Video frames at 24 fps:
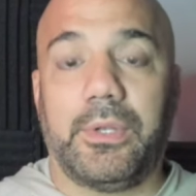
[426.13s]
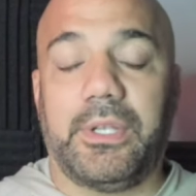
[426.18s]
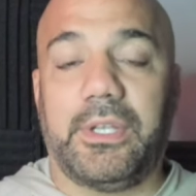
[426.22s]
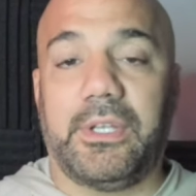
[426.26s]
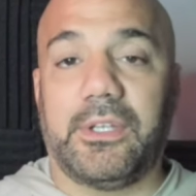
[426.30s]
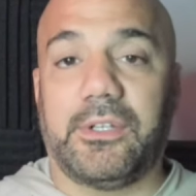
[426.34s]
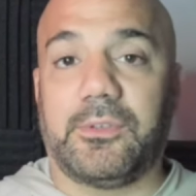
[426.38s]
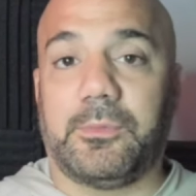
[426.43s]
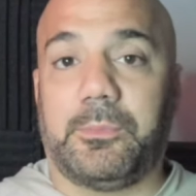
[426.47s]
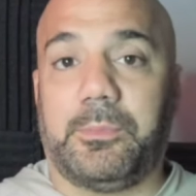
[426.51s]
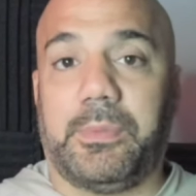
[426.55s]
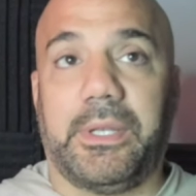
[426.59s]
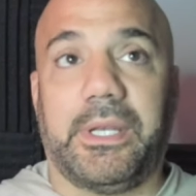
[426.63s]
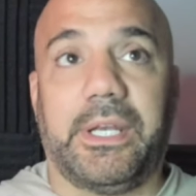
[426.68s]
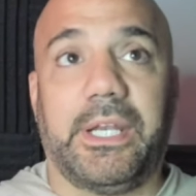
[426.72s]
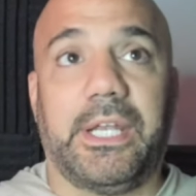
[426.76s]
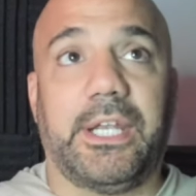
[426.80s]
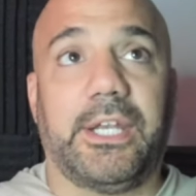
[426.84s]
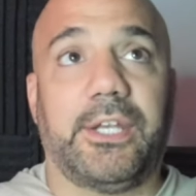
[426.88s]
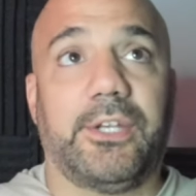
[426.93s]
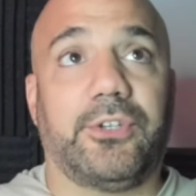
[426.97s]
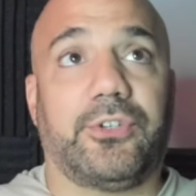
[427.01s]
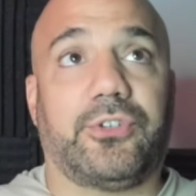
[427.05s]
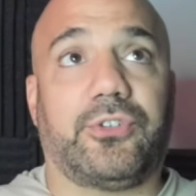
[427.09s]
has been
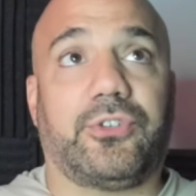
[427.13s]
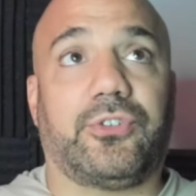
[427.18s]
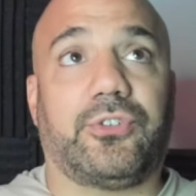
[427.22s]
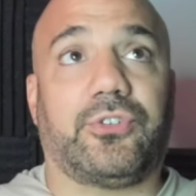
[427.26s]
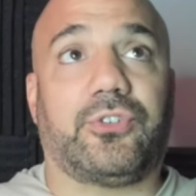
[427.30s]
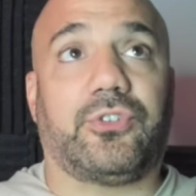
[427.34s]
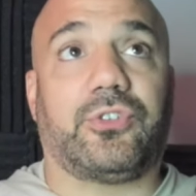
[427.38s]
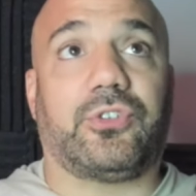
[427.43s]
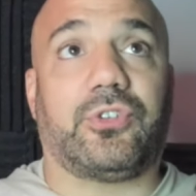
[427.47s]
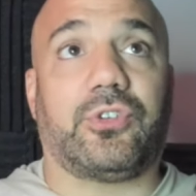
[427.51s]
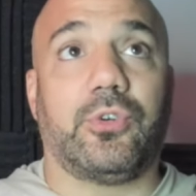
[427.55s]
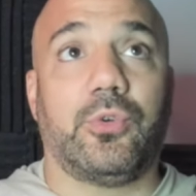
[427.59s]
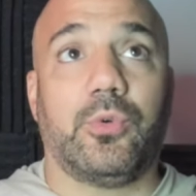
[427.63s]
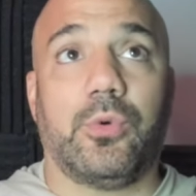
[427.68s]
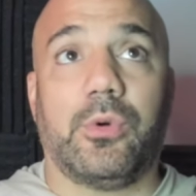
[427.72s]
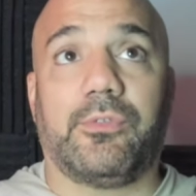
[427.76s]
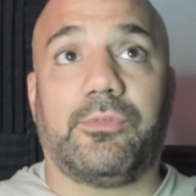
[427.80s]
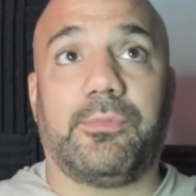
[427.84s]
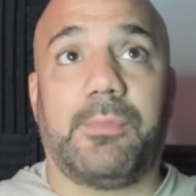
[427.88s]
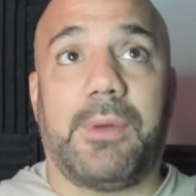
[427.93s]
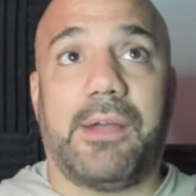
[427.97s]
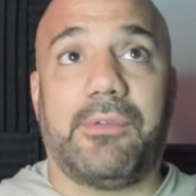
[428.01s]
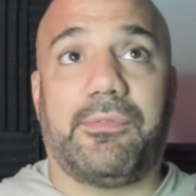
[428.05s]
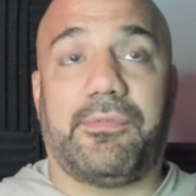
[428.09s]
in two
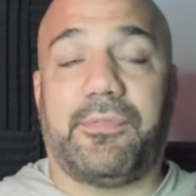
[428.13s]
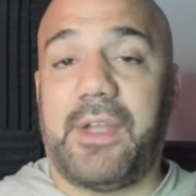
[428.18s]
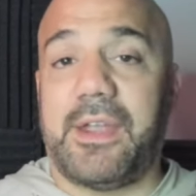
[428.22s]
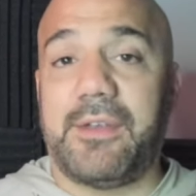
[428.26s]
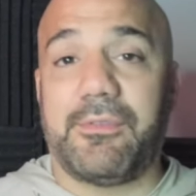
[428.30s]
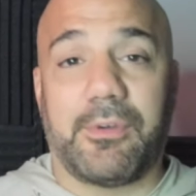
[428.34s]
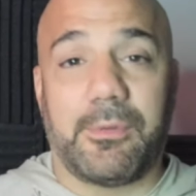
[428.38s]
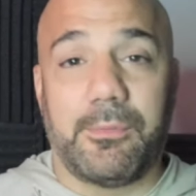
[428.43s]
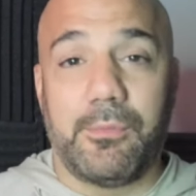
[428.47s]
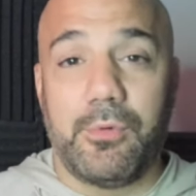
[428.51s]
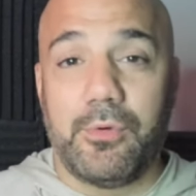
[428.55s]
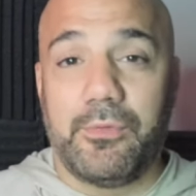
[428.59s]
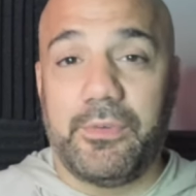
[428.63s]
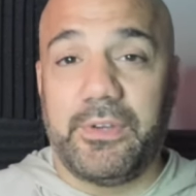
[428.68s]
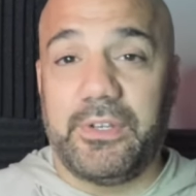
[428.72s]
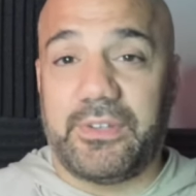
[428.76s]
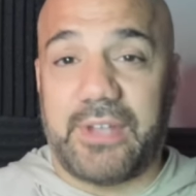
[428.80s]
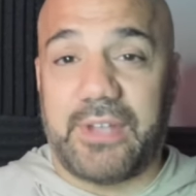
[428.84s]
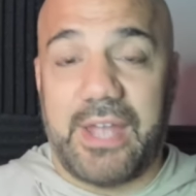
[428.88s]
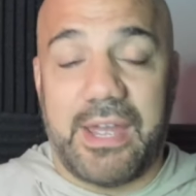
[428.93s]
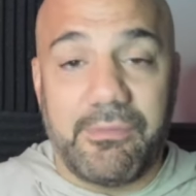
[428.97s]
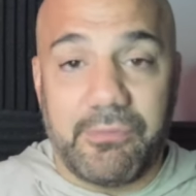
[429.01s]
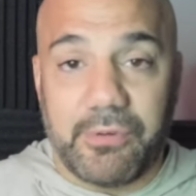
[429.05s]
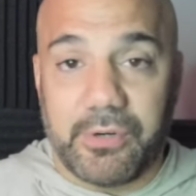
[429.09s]
of my favorite movies
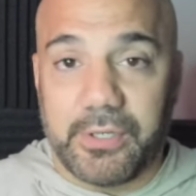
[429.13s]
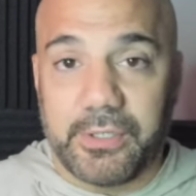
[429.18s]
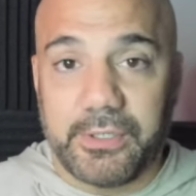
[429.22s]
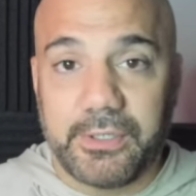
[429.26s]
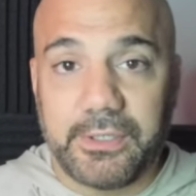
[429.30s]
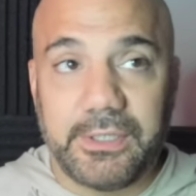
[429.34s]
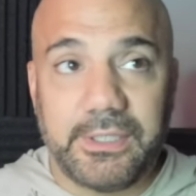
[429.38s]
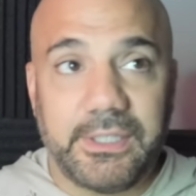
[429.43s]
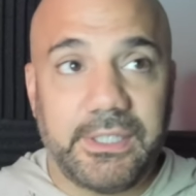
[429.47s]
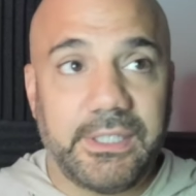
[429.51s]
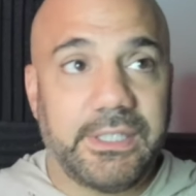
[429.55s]
ever.